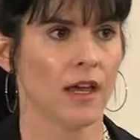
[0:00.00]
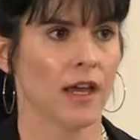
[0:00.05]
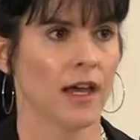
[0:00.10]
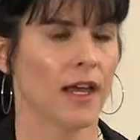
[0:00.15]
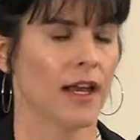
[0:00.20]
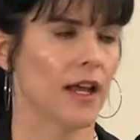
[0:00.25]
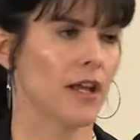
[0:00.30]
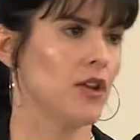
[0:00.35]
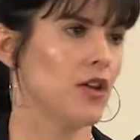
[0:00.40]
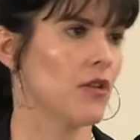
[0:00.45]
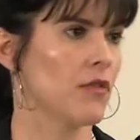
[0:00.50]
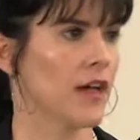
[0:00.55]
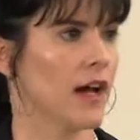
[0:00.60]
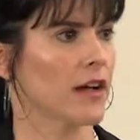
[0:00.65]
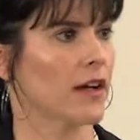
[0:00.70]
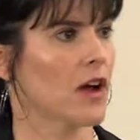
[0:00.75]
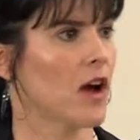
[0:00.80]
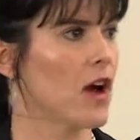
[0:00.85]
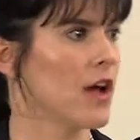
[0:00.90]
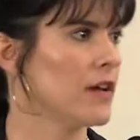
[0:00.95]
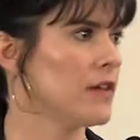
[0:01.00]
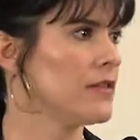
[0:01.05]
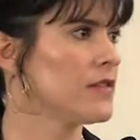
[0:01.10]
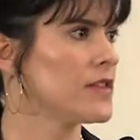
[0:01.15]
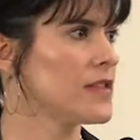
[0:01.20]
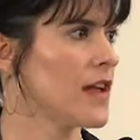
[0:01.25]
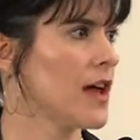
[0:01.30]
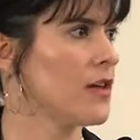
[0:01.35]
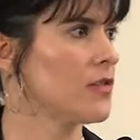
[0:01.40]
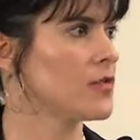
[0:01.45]
And I know that kind of
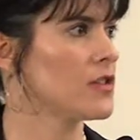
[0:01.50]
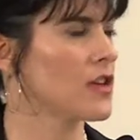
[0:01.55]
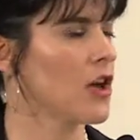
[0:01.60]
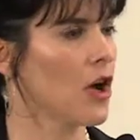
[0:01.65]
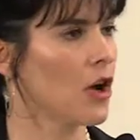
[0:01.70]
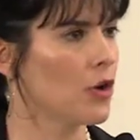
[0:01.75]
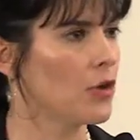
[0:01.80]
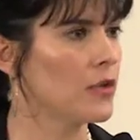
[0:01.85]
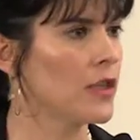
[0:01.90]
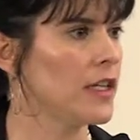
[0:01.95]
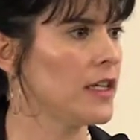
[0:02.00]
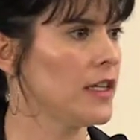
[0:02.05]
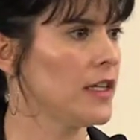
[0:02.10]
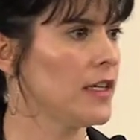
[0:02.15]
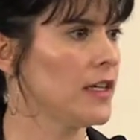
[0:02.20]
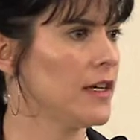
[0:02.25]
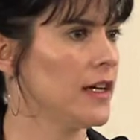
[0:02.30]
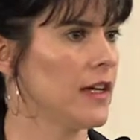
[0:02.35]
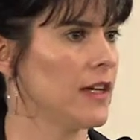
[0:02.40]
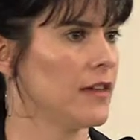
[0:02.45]
sounds hokey